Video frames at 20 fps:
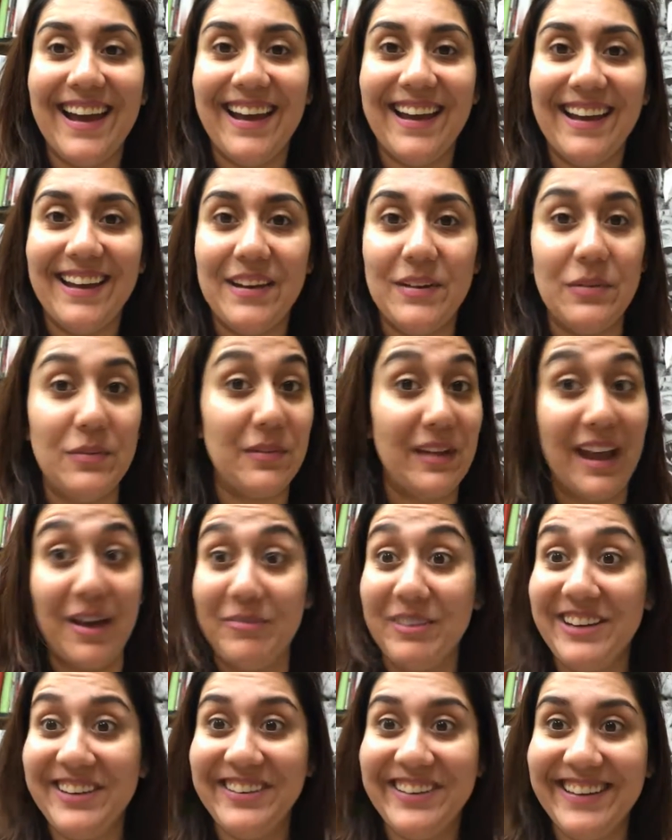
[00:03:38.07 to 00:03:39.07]
and
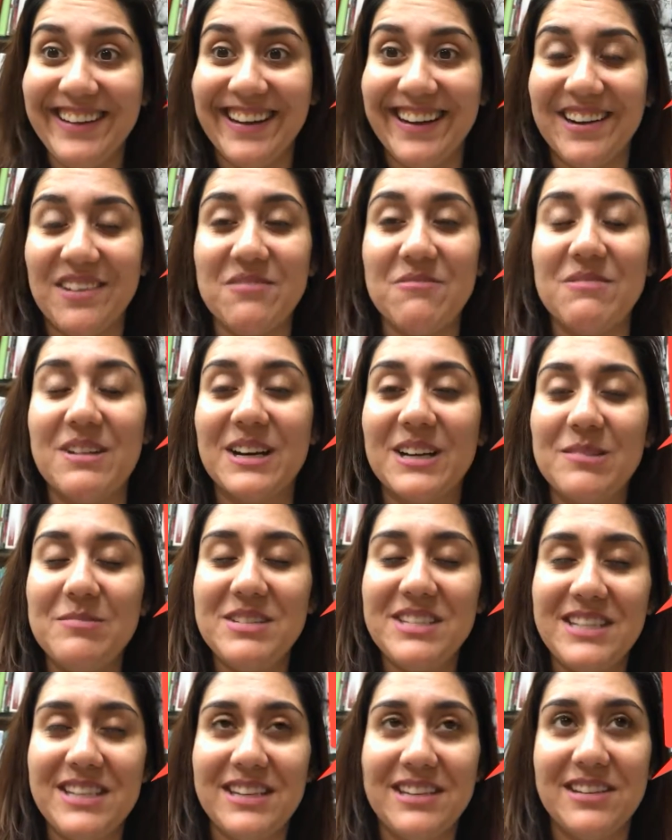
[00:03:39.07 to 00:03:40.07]
Happy New Year.
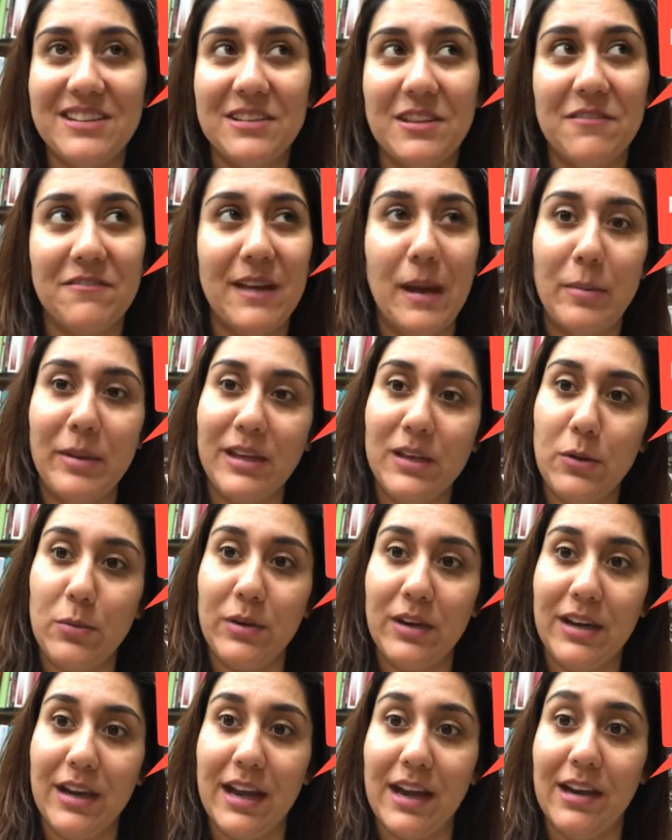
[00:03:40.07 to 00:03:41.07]
Welcome to the Family
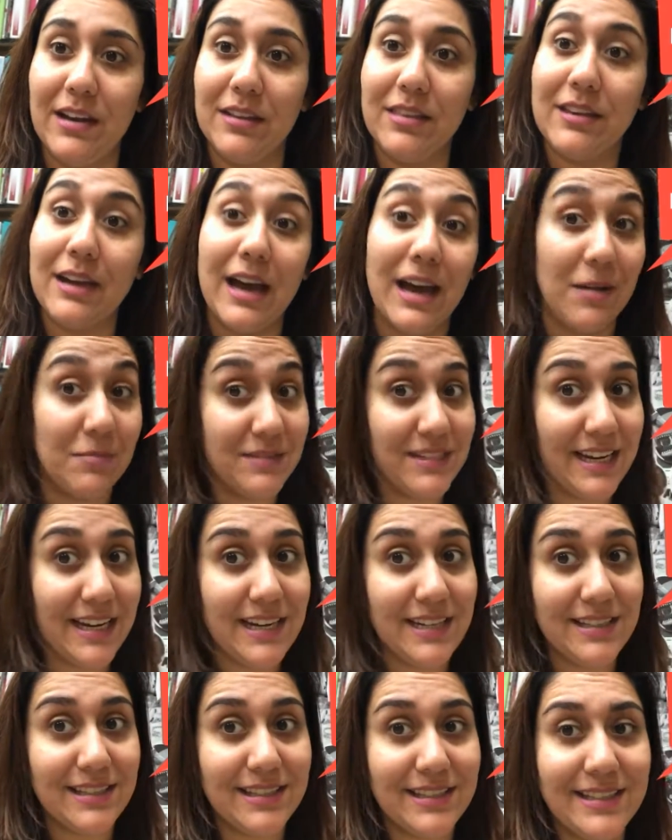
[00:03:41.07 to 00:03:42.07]
Community Health
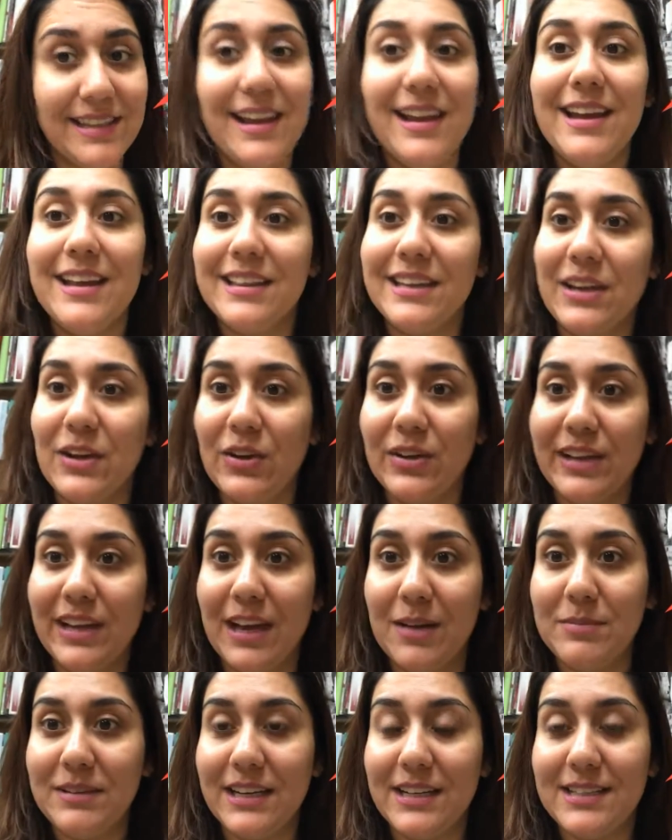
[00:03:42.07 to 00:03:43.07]
Updates. The
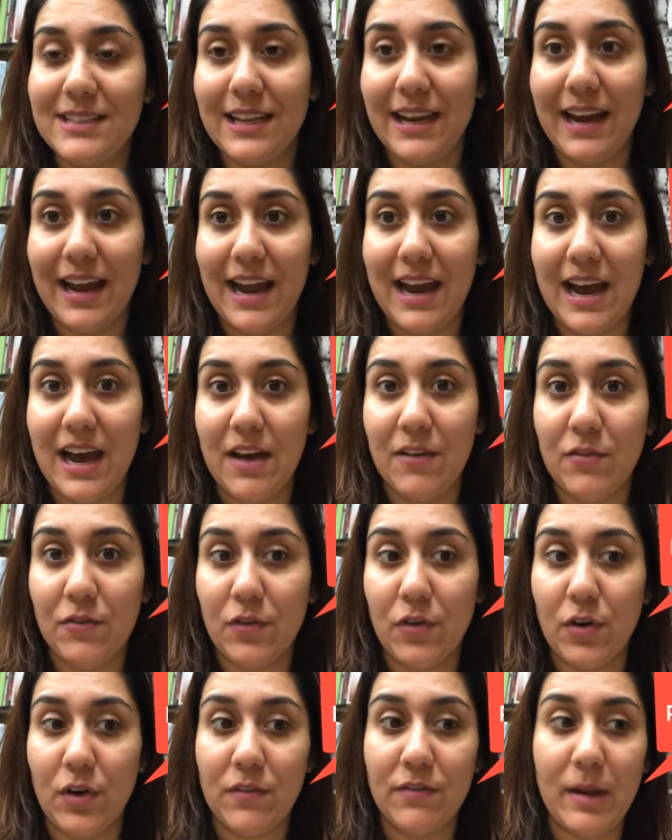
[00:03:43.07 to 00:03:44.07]
only updates that I have
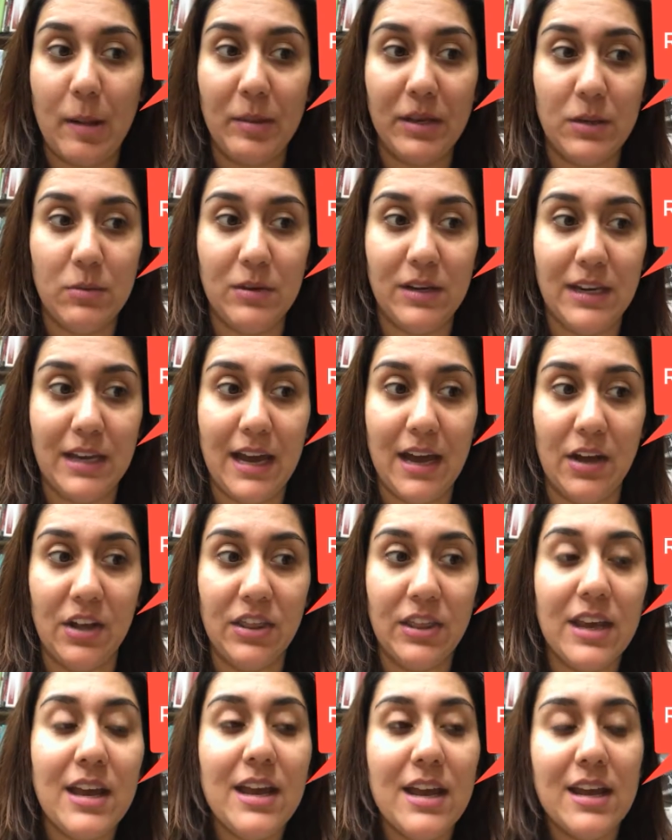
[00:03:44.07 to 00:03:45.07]
for Family Community
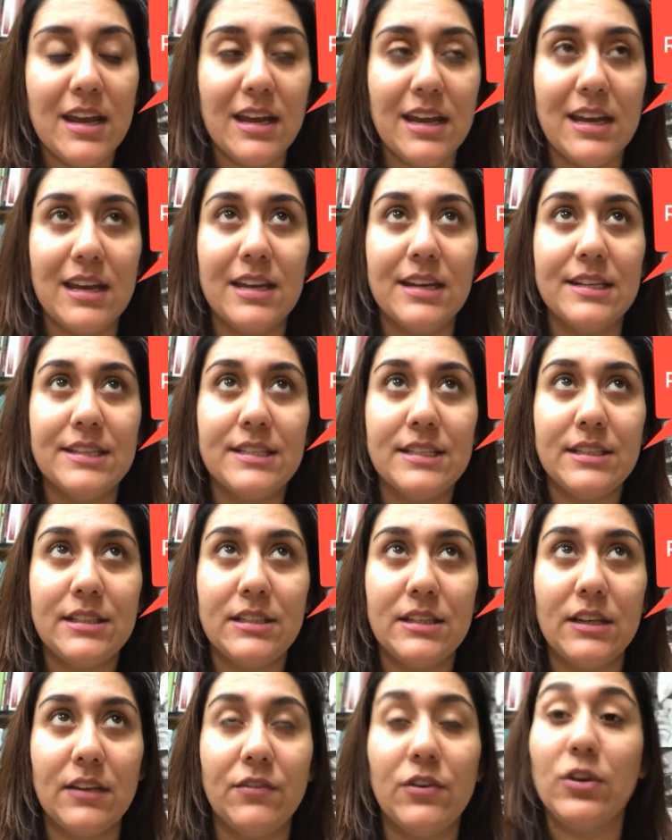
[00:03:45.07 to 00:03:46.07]
Health is
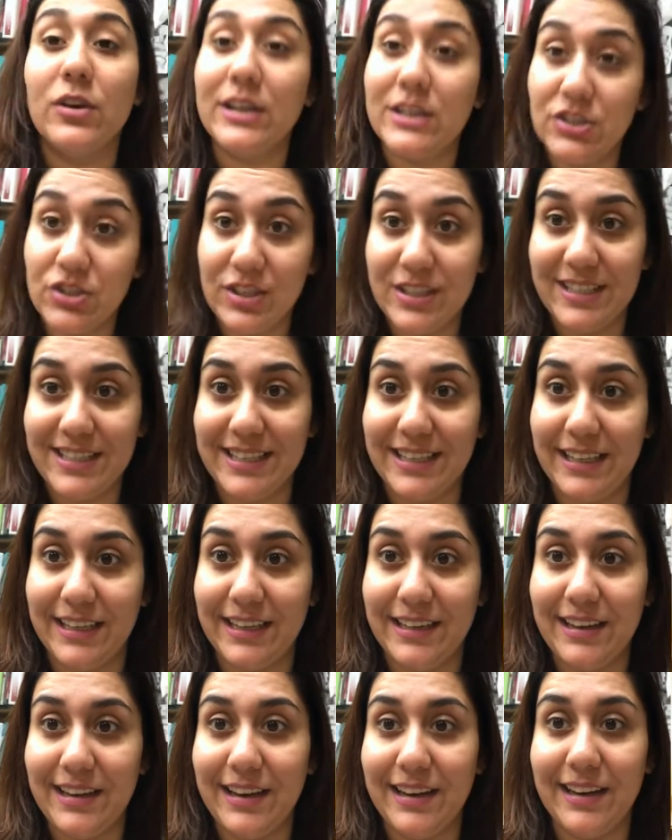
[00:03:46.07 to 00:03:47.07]
if you're
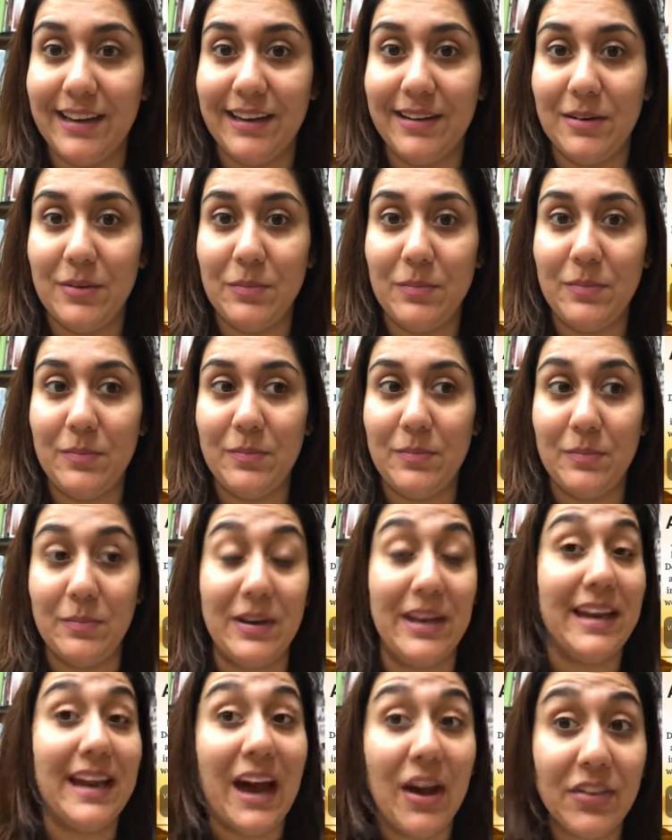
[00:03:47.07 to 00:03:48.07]
interested in
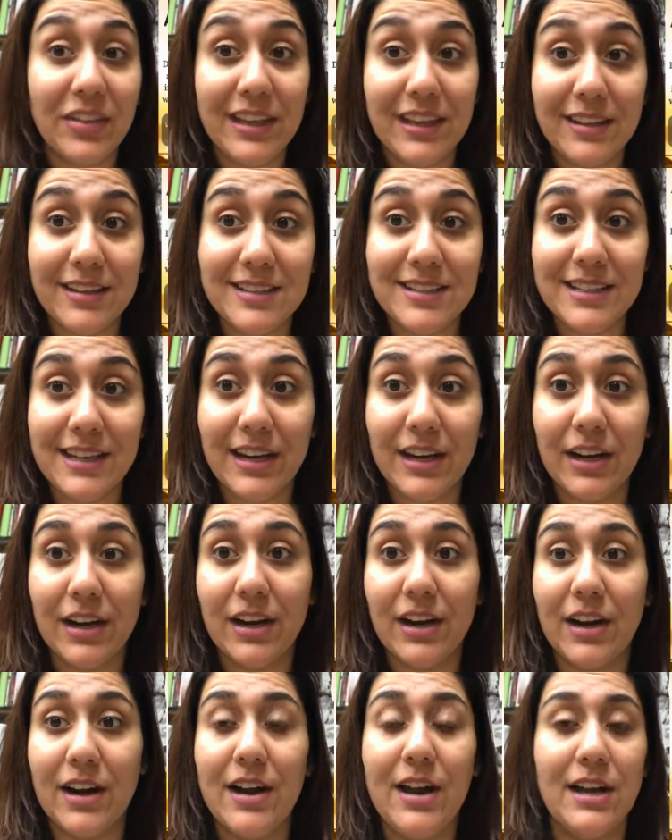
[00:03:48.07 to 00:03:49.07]
being healthy this
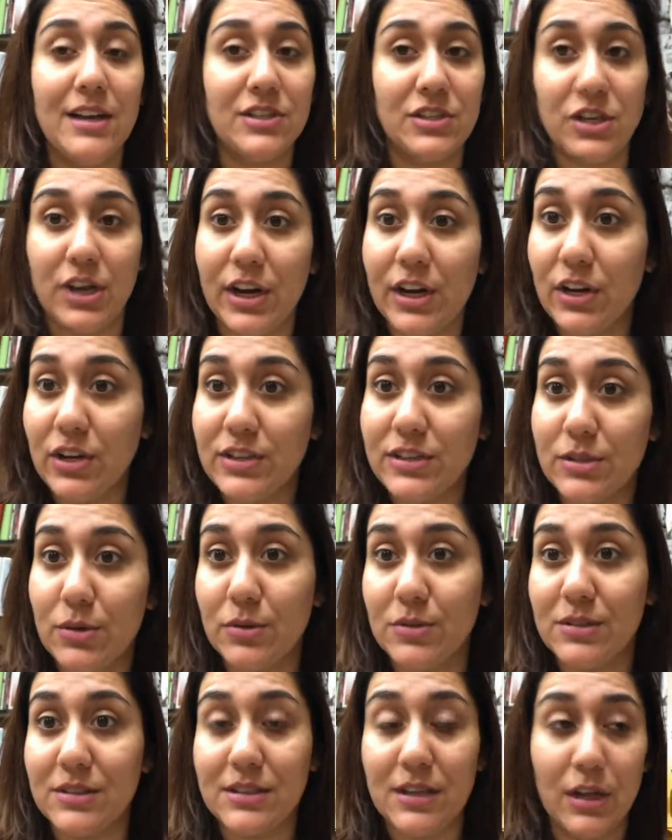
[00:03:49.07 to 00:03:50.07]
year, starting
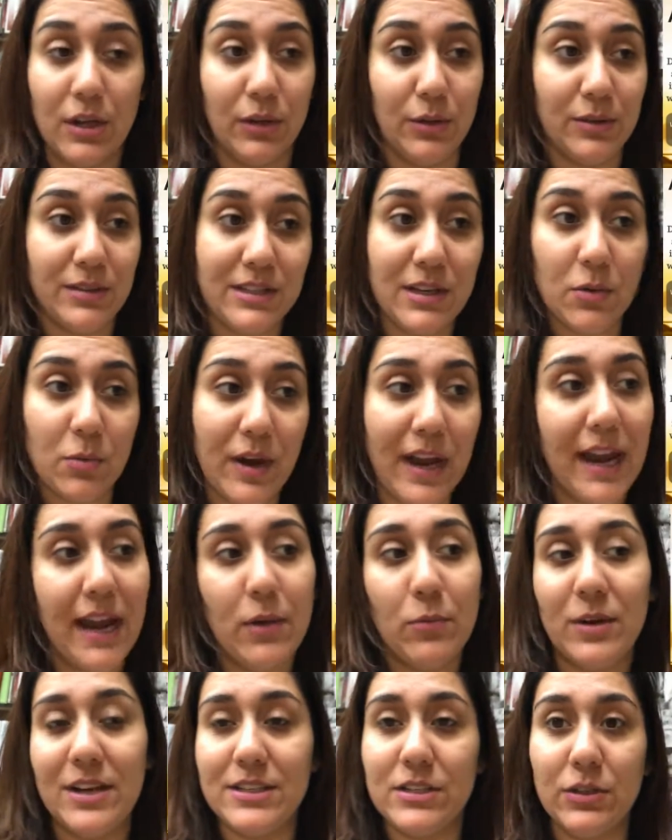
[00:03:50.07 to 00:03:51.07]
those losing
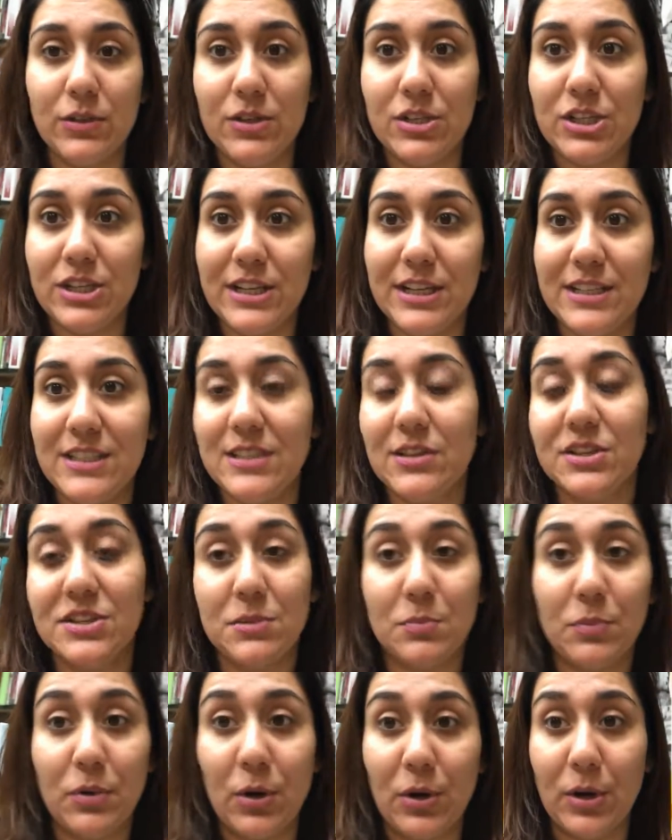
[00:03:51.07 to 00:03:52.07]
weight resolutions,
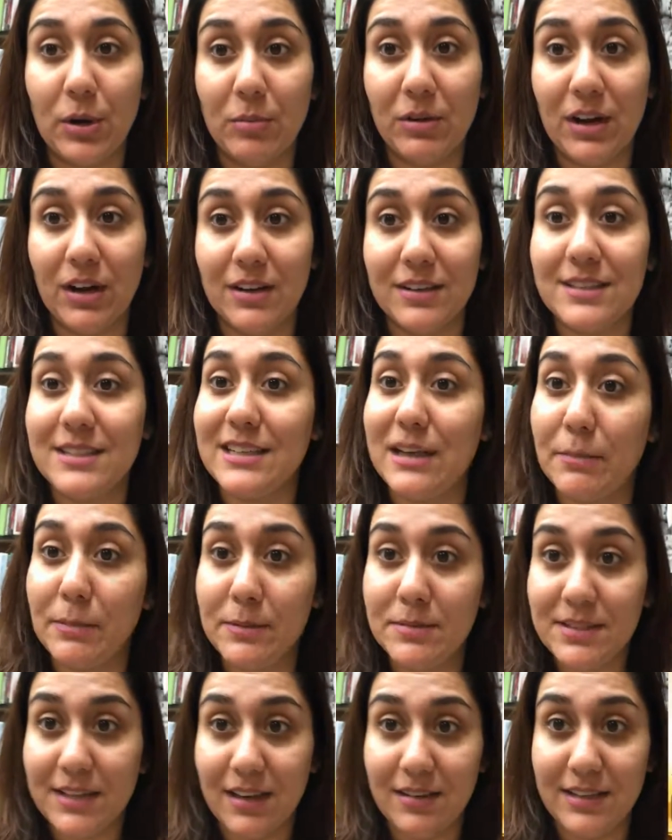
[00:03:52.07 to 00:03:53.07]
there's a program called
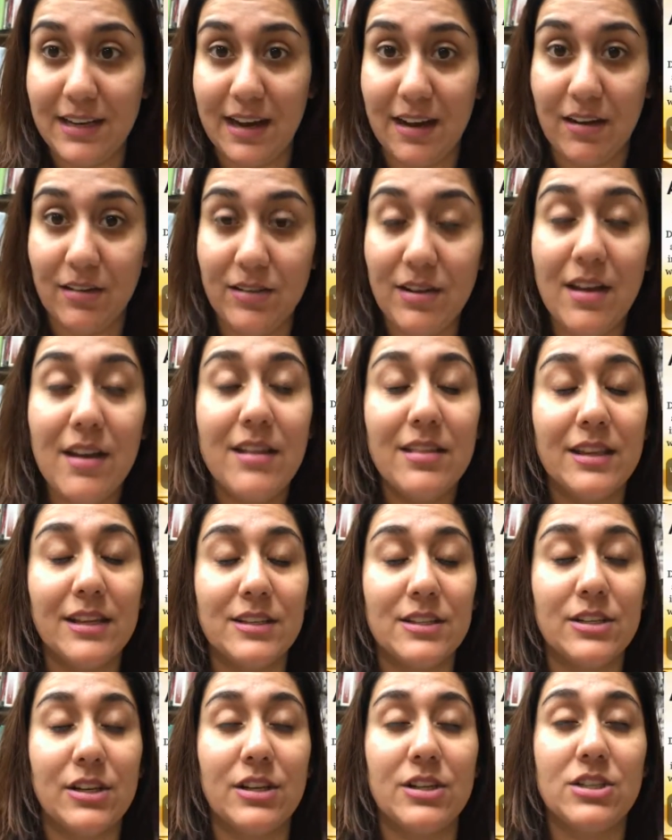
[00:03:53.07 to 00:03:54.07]
Step Up Scale Down
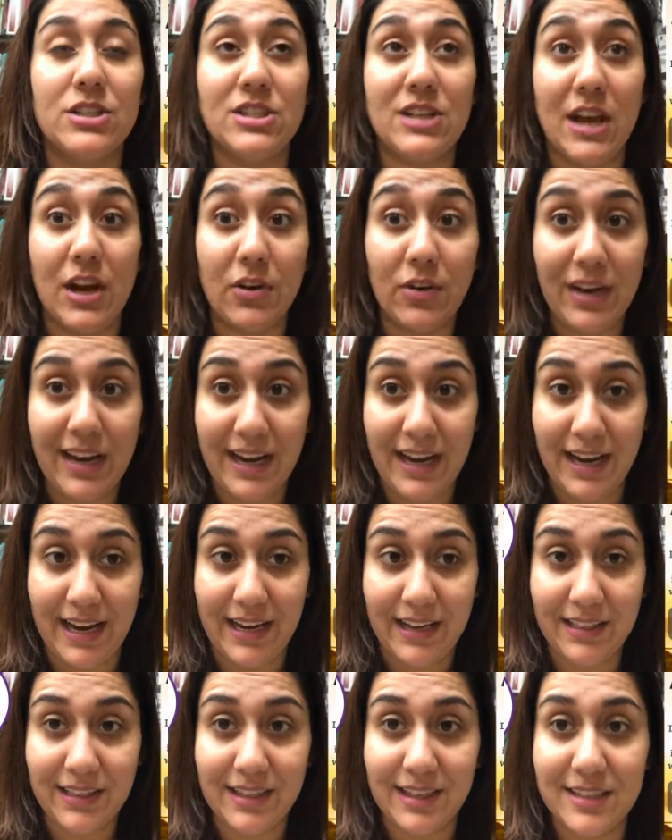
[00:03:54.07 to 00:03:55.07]
that starts January
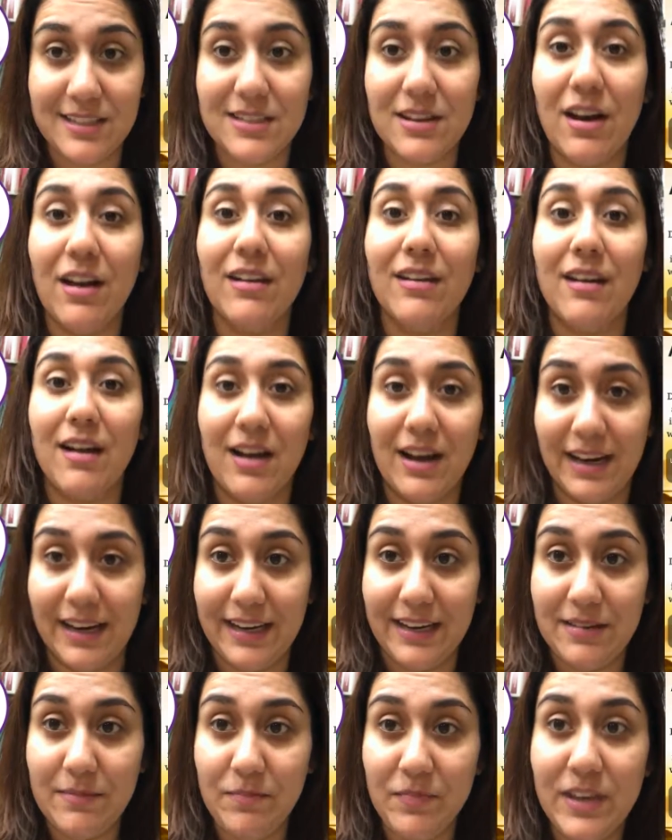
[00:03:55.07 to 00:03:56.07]
8th. It's
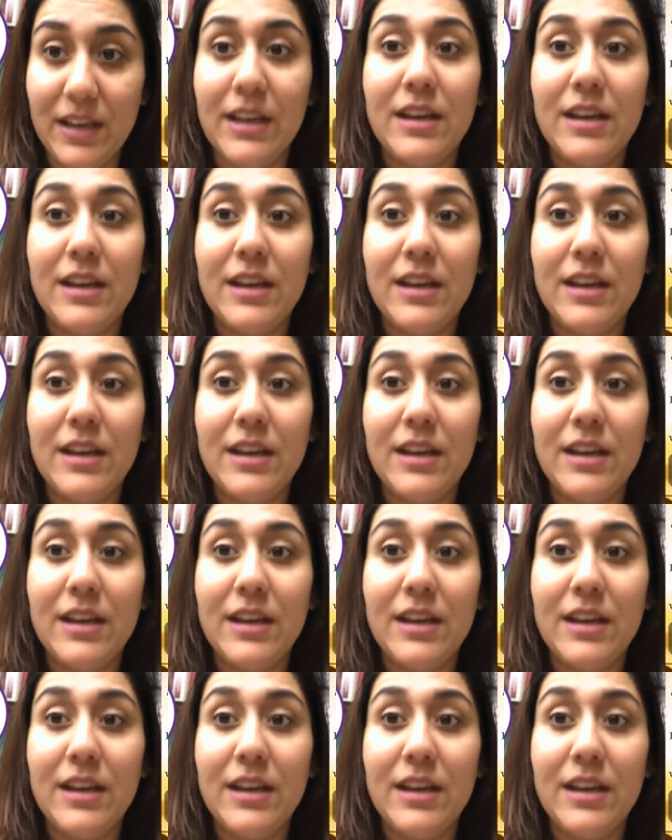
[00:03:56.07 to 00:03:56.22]
online.